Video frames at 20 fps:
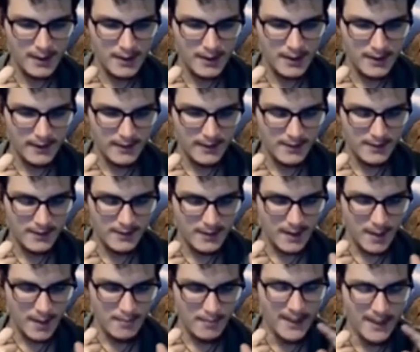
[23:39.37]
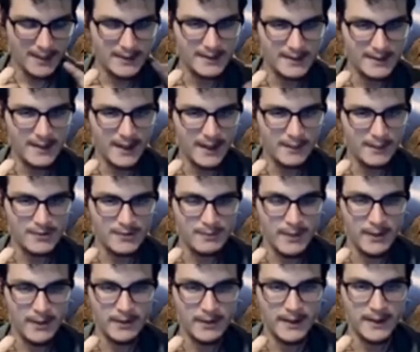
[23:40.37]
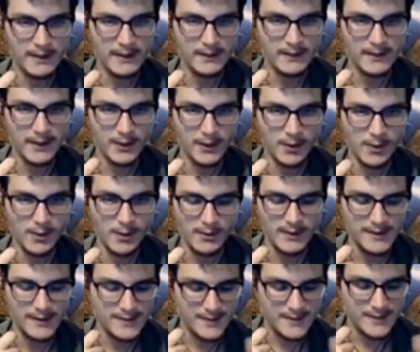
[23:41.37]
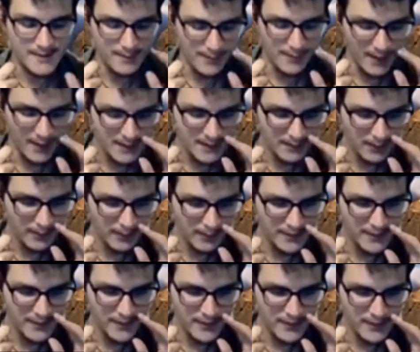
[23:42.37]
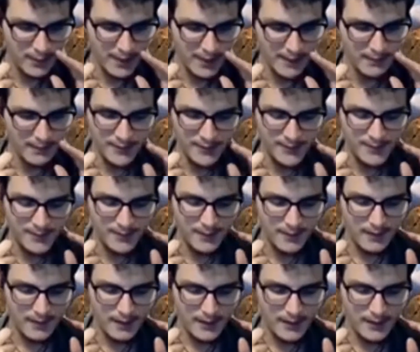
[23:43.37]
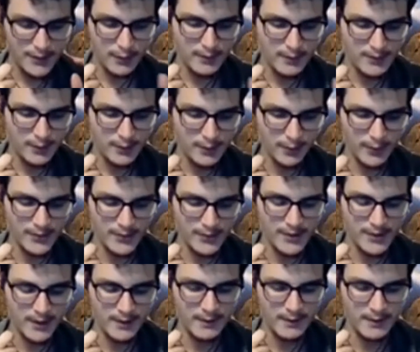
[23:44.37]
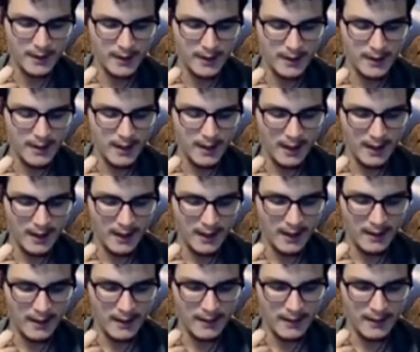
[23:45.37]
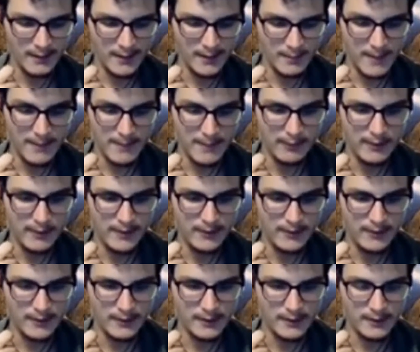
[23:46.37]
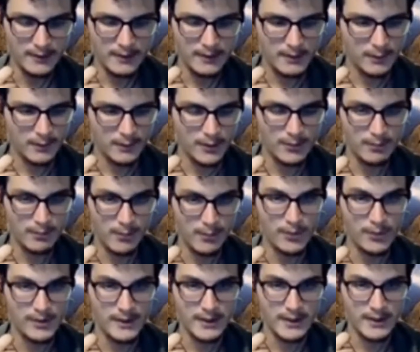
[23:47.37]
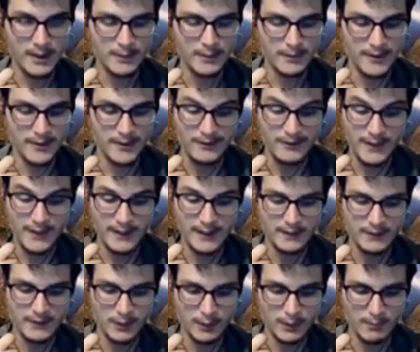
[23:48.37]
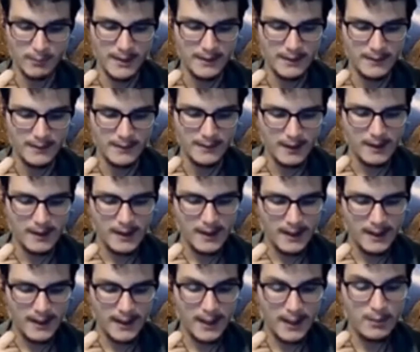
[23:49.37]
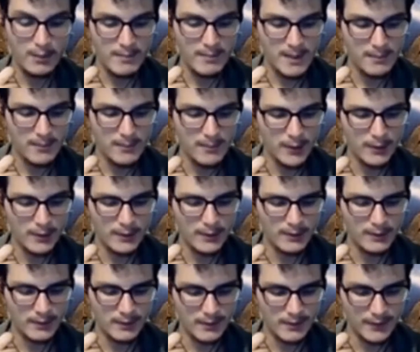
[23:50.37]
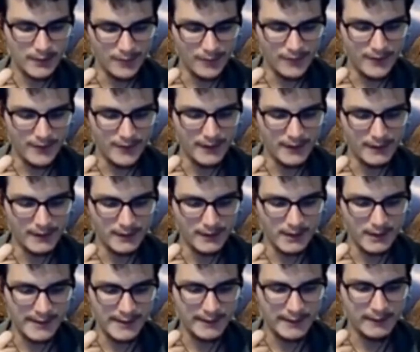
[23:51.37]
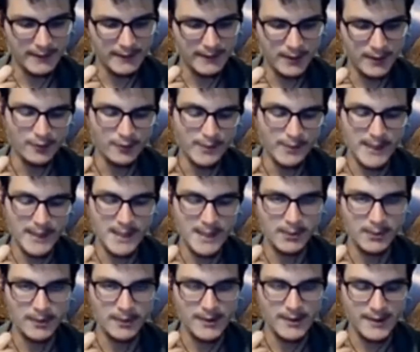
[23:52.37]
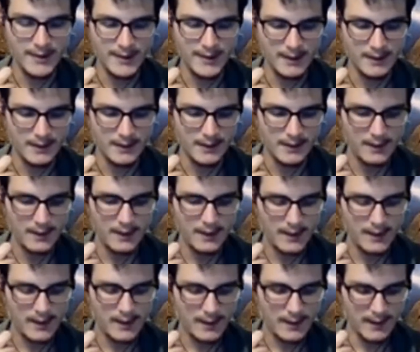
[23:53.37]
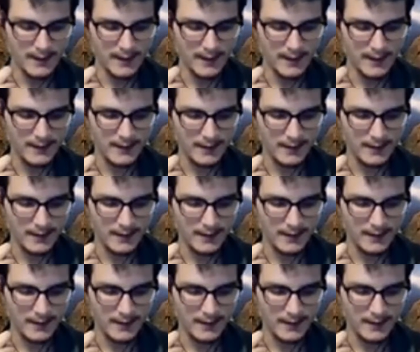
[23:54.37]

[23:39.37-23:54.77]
like 1,000,000 times better than normal. It's impossible really to describe, because as soon as it was done, the memory of it was mostly gone, but the feeling of it remained. And I remember the feeling clearly of being able to think like